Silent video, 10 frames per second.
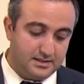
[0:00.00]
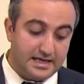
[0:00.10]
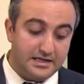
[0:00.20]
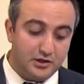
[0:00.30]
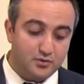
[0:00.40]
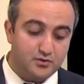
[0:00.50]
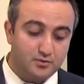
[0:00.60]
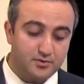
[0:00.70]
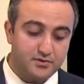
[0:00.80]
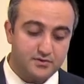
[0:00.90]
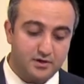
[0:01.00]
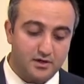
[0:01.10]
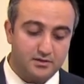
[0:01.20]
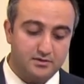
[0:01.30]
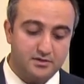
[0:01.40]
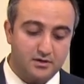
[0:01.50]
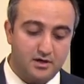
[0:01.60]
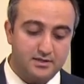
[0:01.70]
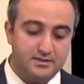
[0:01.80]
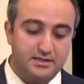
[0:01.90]
Can new tubers start to
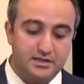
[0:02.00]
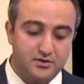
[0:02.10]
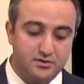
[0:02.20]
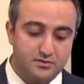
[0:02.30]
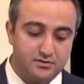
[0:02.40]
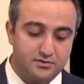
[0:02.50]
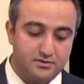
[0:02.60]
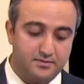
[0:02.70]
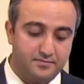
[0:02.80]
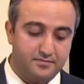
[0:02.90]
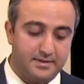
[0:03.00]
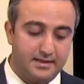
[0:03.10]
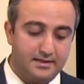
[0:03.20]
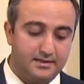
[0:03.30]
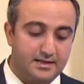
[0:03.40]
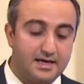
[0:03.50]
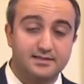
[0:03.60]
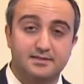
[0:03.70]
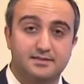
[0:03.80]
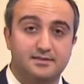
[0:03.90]
cause seizures?
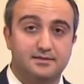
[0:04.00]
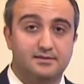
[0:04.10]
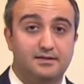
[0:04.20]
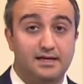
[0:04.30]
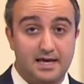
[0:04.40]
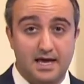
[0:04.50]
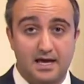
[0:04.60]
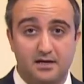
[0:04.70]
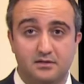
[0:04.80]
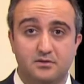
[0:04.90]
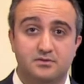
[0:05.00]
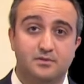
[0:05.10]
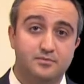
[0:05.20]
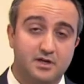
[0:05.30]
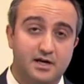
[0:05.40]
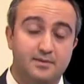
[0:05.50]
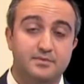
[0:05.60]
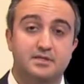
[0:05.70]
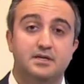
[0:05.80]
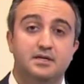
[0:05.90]
Yes, they can. So
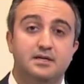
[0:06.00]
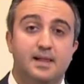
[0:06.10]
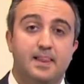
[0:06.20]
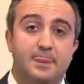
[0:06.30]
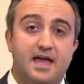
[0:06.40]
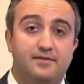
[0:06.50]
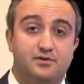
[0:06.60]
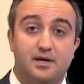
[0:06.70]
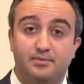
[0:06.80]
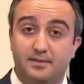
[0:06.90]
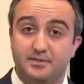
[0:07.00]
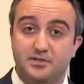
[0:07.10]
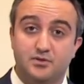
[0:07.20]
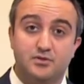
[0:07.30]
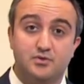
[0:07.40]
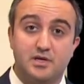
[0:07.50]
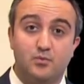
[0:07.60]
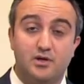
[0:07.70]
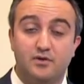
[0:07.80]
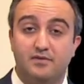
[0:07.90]
sometimes after epilepsy surgery and
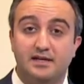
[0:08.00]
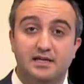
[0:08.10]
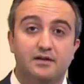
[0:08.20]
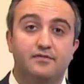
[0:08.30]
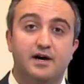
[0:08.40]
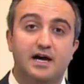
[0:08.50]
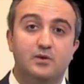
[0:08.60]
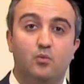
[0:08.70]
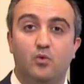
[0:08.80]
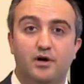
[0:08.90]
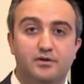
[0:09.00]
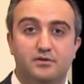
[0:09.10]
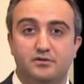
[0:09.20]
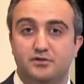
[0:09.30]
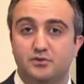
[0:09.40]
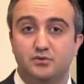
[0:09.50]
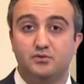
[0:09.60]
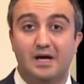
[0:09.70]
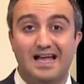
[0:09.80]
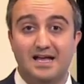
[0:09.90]
when you've identified one or
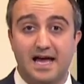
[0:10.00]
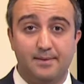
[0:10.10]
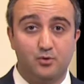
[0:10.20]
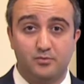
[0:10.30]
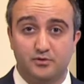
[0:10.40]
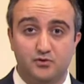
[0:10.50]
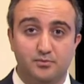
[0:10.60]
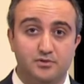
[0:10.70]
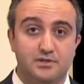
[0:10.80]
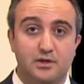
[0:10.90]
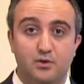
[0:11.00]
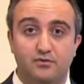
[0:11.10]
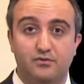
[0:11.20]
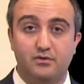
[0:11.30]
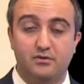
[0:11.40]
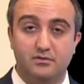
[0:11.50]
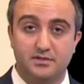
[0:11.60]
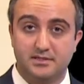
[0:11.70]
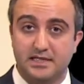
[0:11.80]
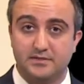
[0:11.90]
two abnormal tubers that you've
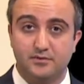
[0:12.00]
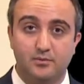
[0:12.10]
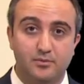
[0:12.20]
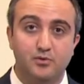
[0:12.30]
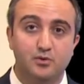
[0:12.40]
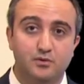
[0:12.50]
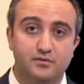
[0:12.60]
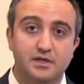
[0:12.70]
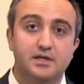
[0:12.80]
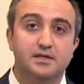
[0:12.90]
successfully removed,